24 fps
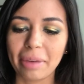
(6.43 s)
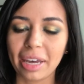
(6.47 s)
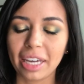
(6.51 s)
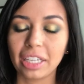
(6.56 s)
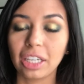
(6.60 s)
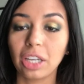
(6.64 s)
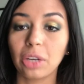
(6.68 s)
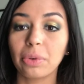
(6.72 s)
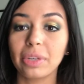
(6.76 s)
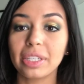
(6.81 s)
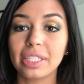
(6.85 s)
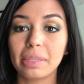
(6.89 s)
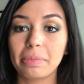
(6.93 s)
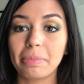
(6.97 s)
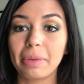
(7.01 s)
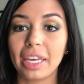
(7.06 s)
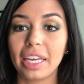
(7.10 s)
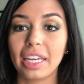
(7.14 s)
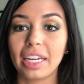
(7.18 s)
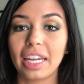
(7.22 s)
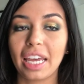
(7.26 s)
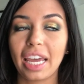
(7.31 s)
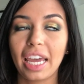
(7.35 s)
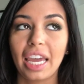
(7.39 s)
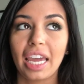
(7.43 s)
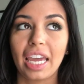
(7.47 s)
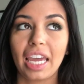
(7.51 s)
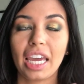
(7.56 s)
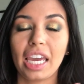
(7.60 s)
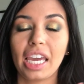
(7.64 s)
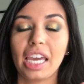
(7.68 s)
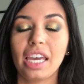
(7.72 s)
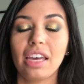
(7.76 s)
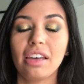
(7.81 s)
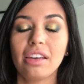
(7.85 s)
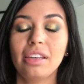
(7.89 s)
I know it's been
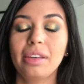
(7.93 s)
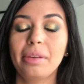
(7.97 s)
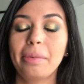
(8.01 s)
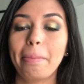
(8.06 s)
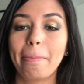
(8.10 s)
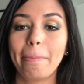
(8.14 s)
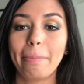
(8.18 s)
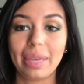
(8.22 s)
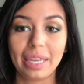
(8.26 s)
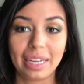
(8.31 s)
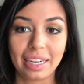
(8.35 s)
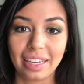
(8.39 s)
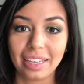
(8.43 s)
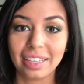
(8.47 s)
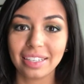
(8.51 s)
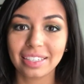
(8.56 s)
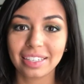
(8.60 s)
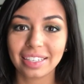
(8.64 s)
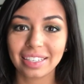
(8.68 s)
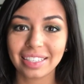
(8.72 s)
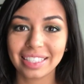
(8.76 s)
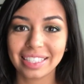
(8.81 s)
a minute